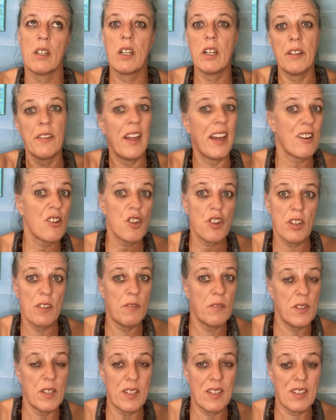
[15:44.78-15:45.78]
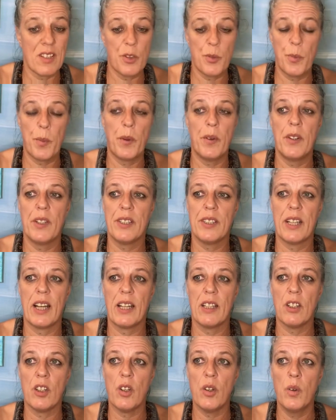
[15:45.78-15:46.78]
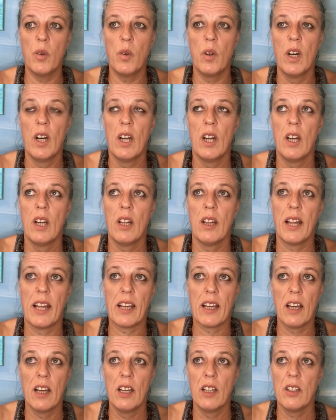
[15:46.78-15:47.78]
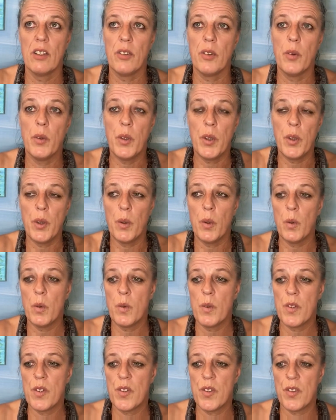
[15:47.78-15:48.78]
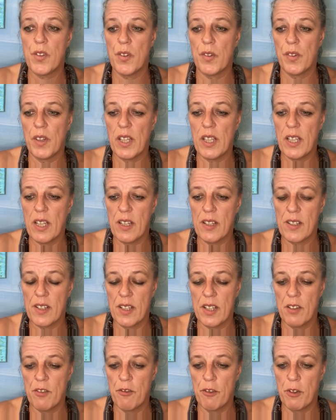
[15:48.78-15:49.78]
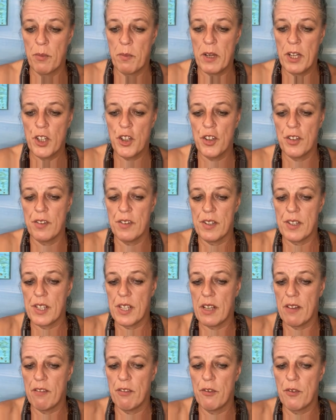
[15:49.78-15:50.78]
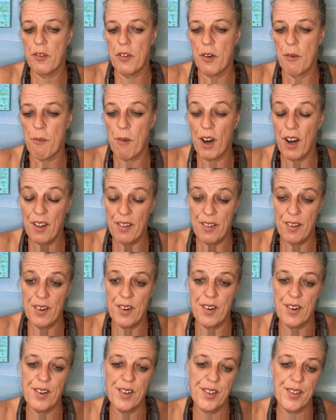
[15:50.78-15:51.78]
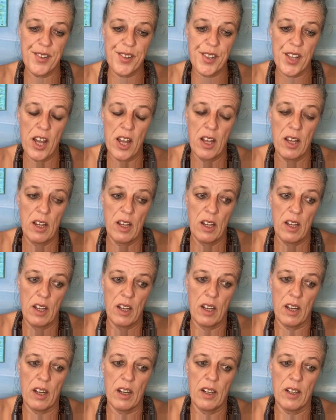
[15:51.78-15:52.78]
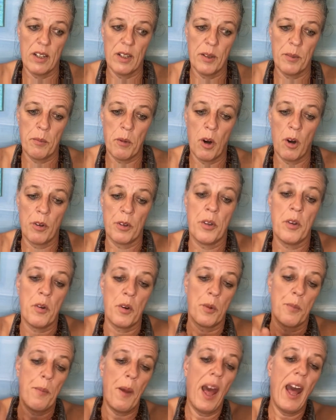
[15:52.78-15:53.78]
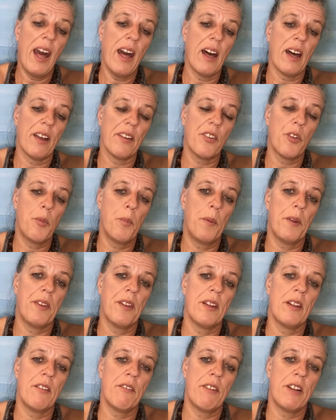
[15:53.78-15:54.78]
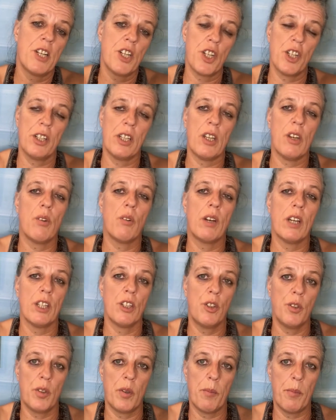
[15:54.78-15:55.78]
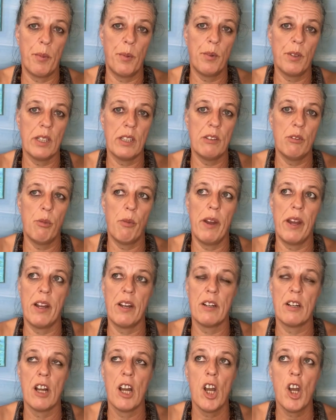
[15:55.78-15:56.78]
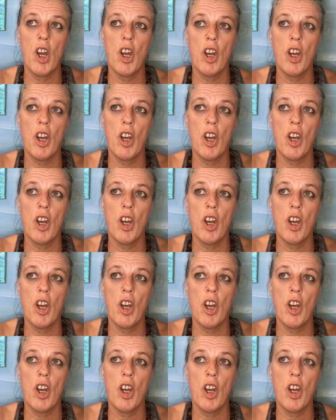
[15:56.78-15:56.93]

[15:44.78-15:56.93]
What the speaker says: connection with spirit, and you like you use the readings and information received from others on your path, but then eventually you get to the point where